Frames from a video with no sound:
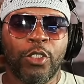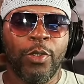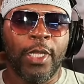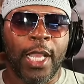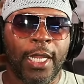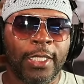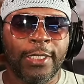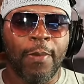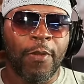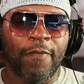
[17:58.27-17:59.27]
You either got to
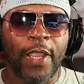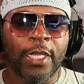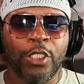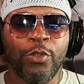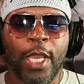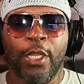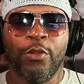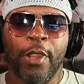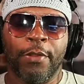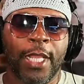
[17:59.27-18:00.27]
accept the fact that you got to do
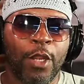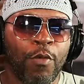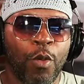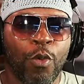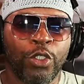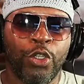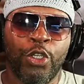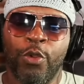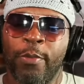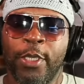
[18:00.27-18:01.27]
everything the one wants you to
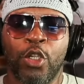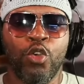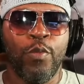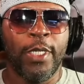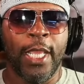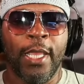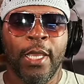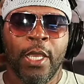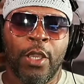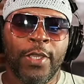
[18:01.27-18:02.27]
do and be cool with that,
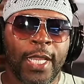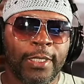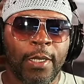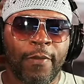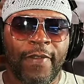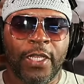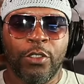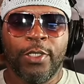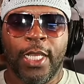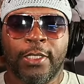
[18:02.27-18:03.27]
or you got to accept the fact that
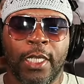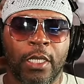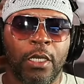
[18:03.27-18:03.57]
you got to take